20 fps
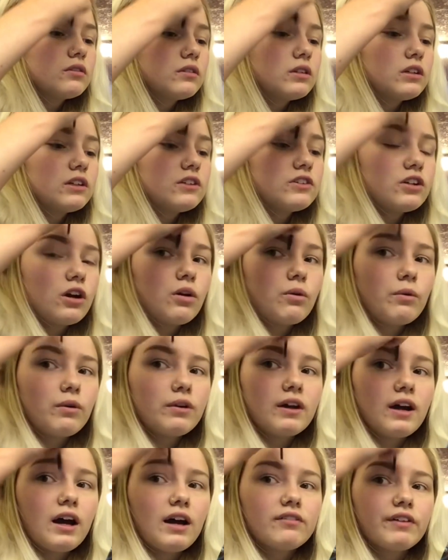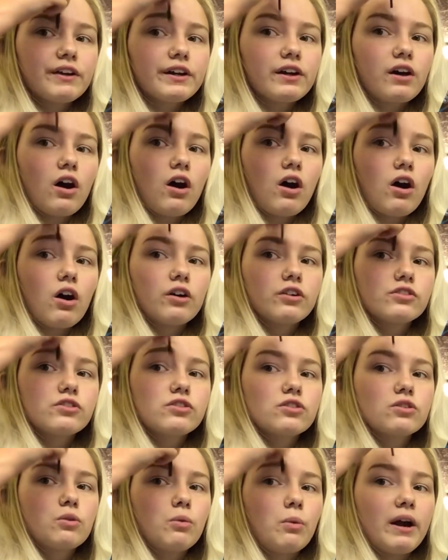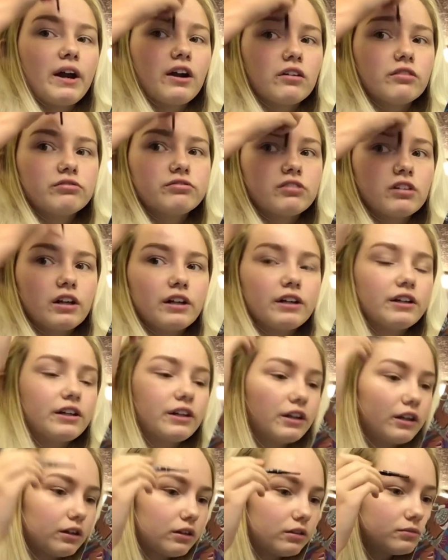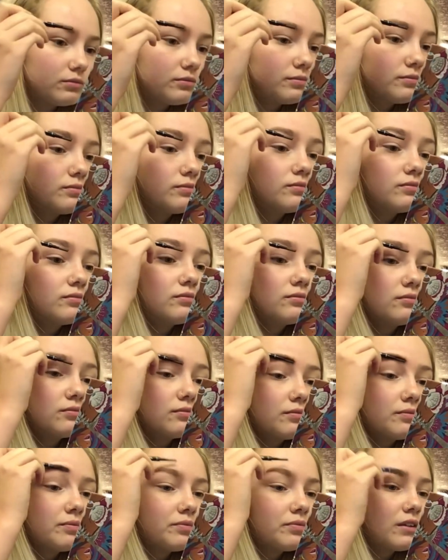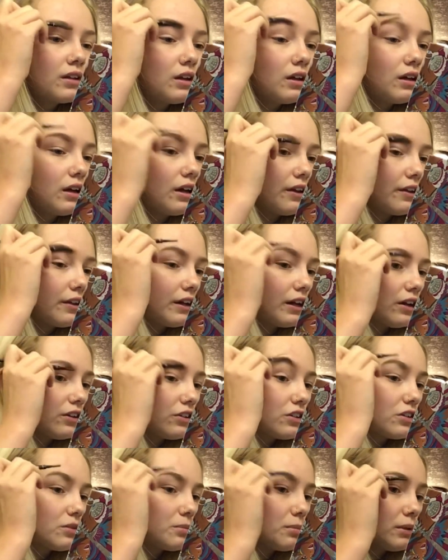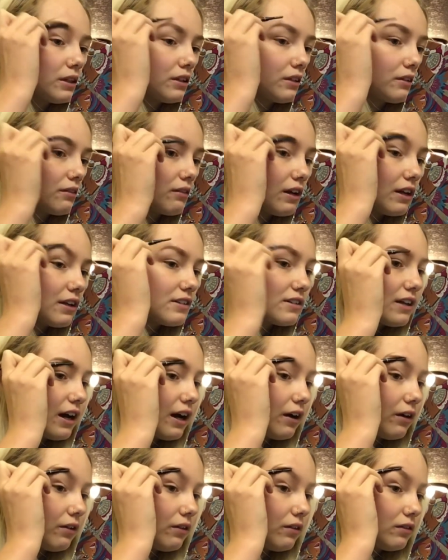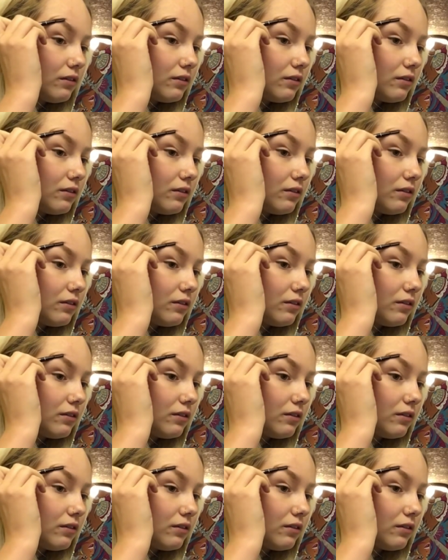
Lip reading: Because you don't want to have a hard square front, you know? And then I'll just blend the rest out.